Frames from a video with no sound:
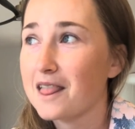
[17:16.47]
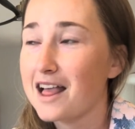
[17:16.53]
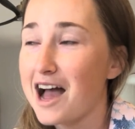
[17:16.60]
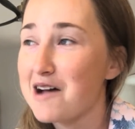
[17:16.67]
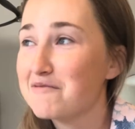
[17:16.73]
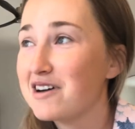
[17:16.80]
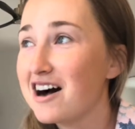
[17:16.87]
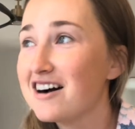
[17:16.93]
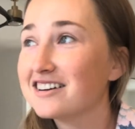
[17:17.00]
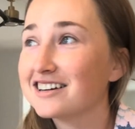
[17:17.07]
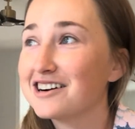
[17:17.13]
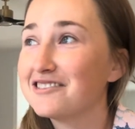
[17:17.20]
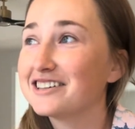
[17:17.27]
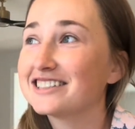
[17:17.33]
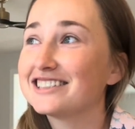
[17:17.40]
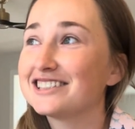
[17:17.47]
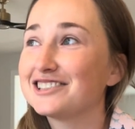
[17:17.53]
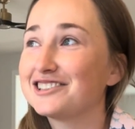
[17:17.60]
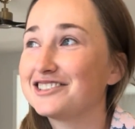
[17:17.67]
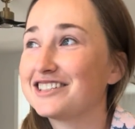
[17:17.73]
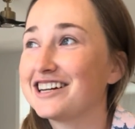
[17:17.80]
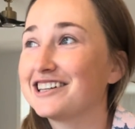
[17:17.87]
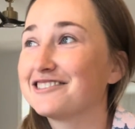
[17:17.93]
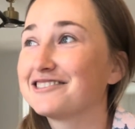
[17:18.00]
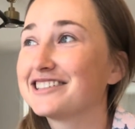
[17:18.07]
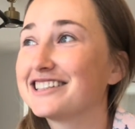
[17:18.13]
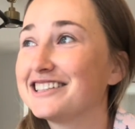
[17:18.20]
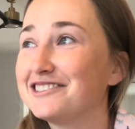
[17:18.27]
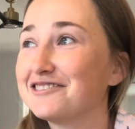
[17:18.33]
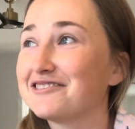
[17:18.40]
I'm not going to share
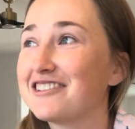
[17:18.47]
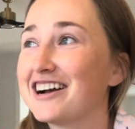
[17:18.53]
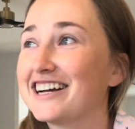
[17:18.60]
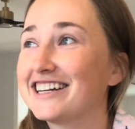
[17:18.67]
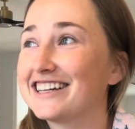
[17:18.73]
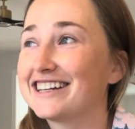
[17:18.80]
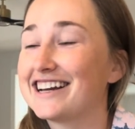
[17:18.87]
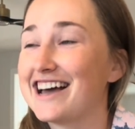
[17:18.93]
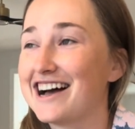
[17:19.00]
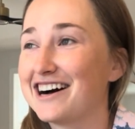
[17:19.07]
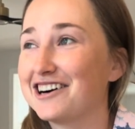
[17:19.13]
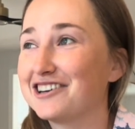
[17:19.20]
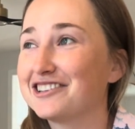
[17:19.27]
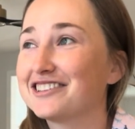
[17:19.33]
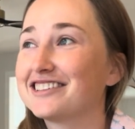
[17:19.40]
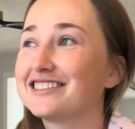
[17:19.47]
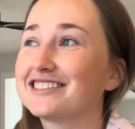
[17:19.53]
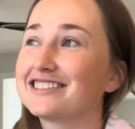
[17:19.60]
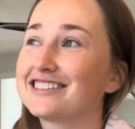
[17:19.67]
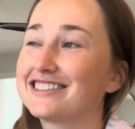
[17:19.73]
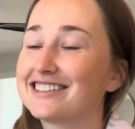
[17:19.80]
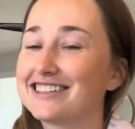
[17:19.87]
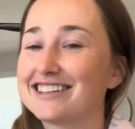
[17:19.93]
with you right now the